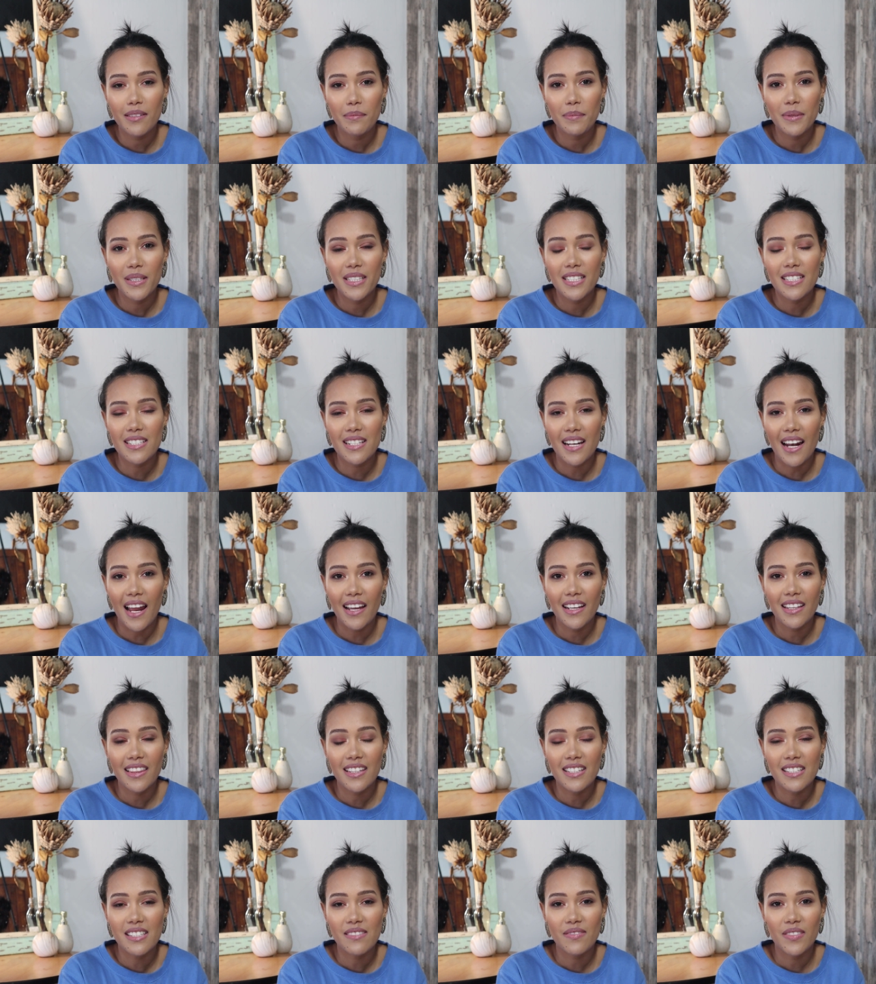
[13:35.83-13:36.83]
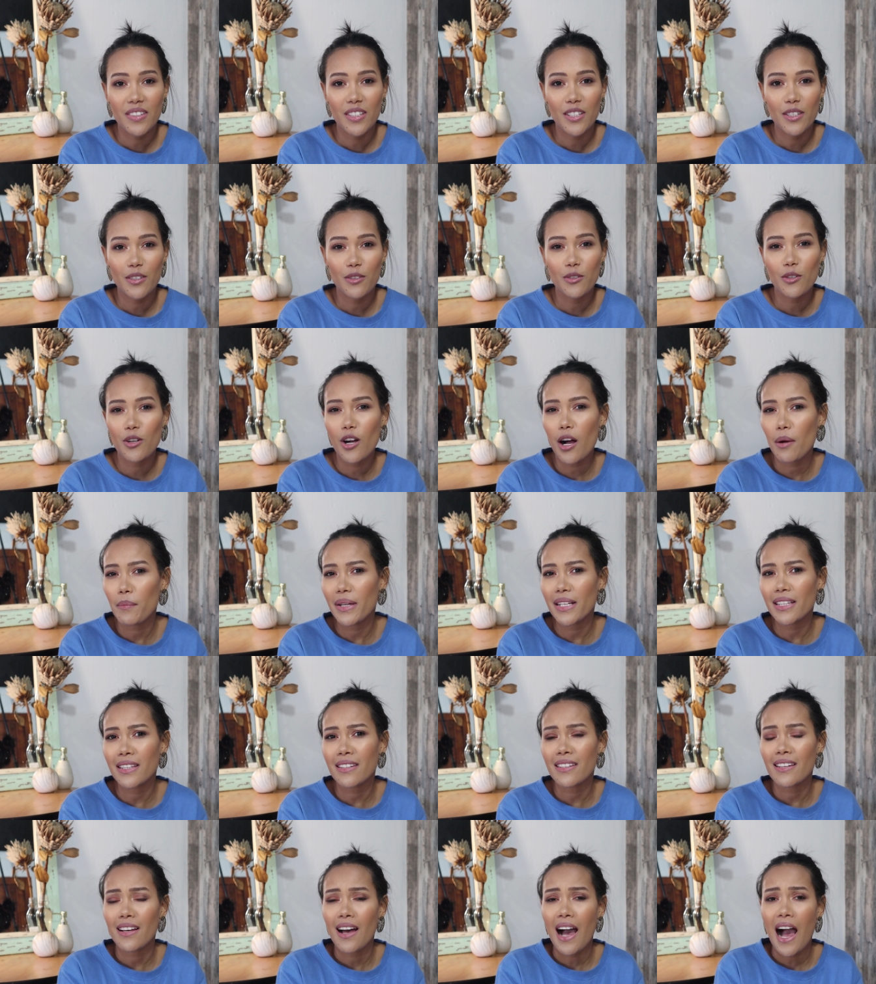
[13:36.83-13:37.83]
Please like this video,
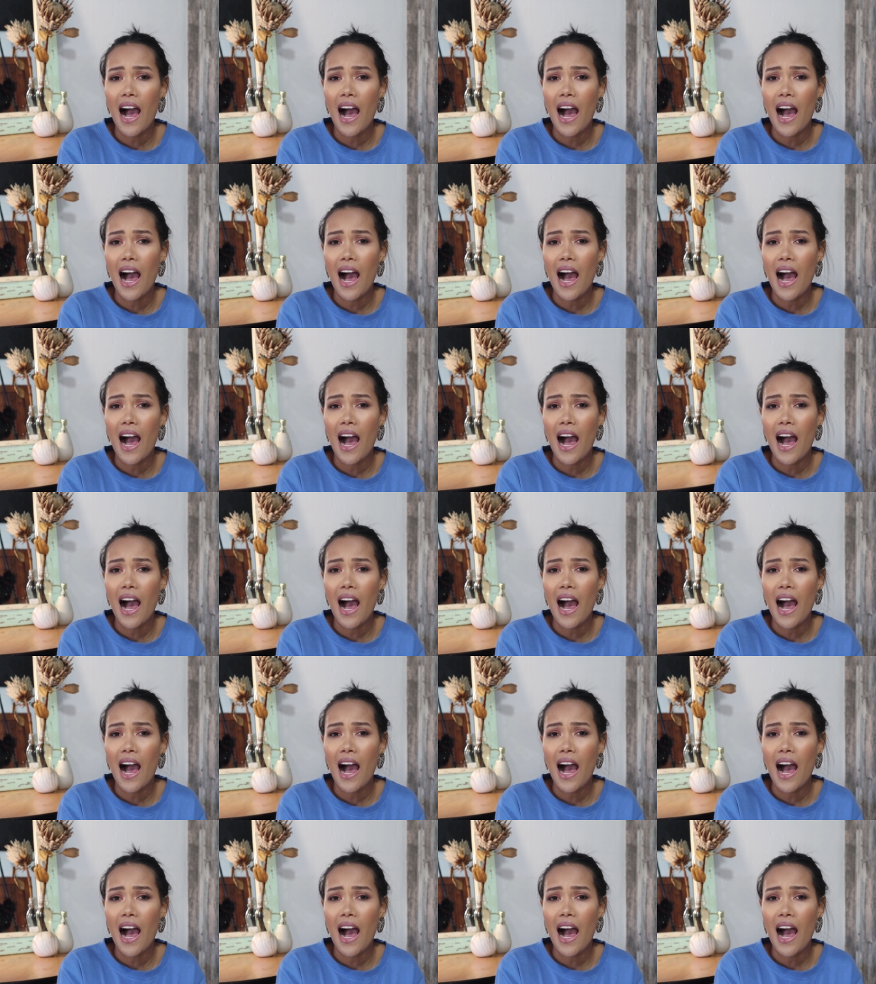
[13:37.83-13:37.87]
comment